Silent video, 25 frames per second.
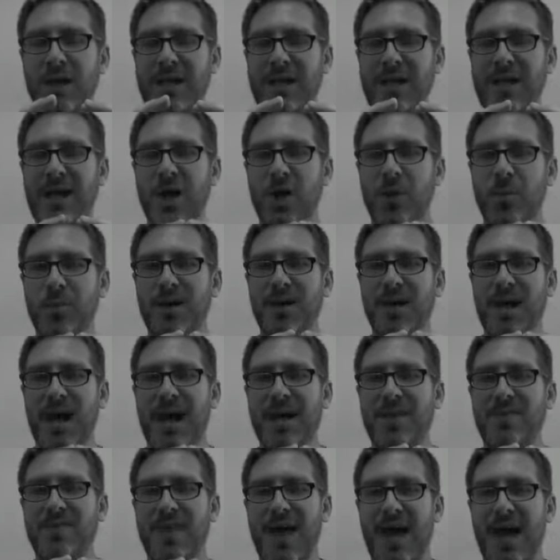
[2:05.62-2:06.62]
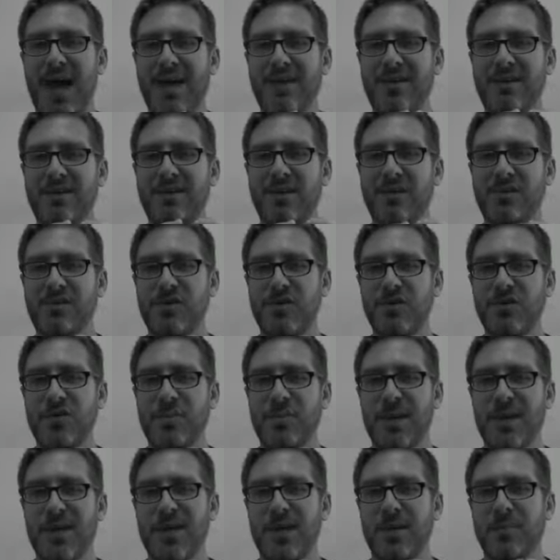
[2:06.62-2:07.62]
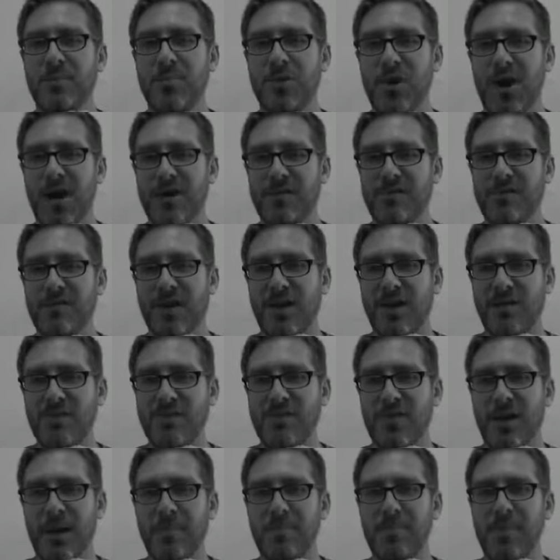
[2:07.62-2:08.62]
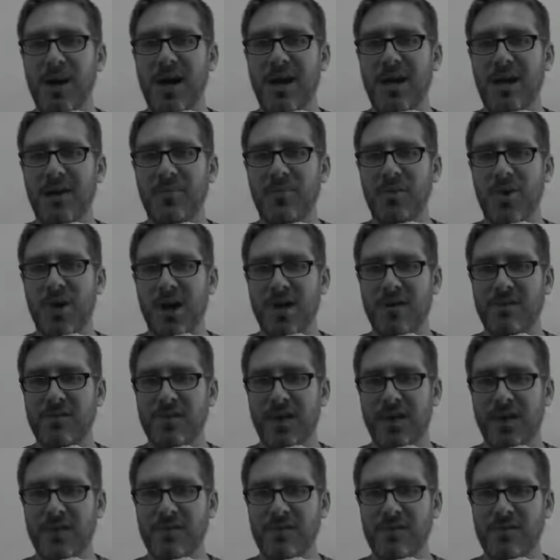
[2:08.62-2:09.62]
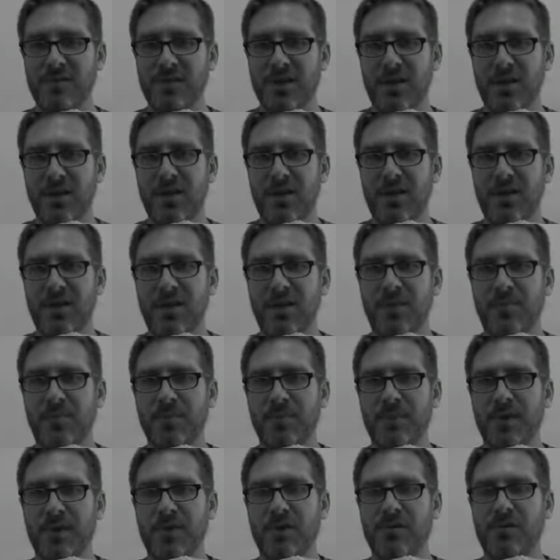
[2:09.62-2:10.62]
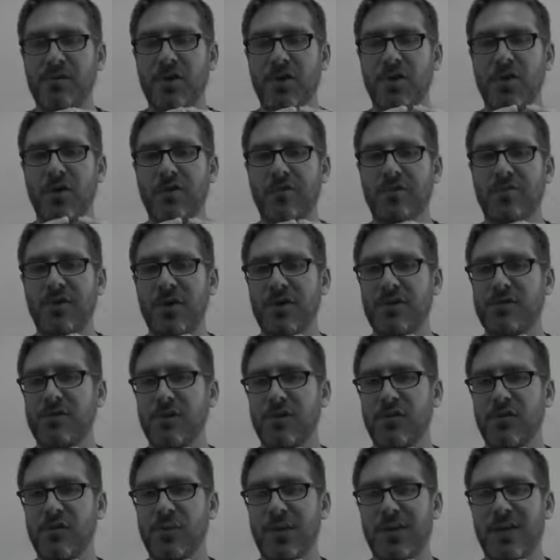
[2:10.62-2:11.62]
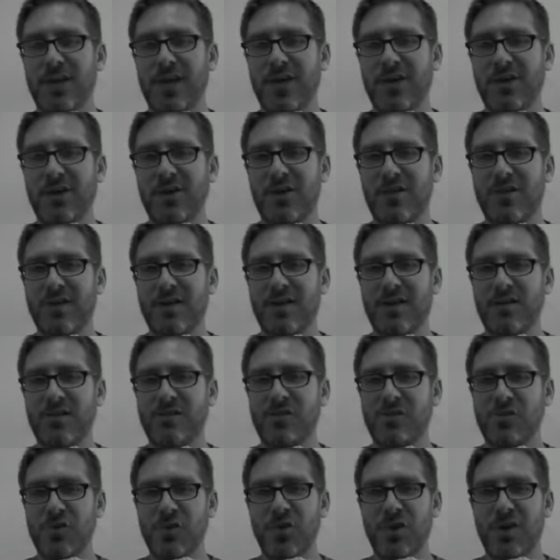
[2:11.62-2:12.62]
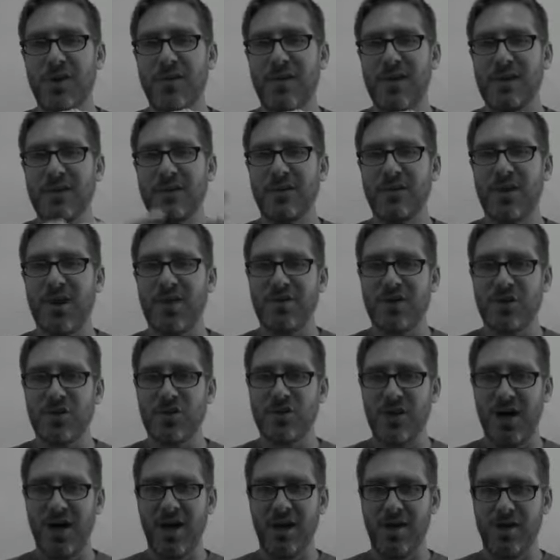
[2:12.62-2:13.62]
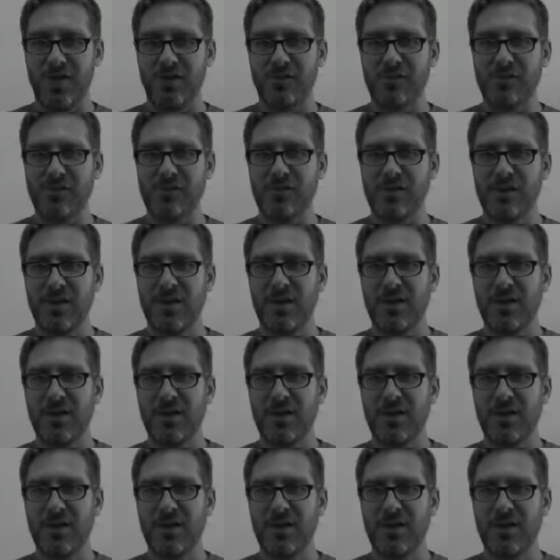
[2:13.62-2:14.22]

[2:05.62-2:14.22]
help guide that decision making process, that buying process. So, for instance, when they go to the store and they look on the shelves,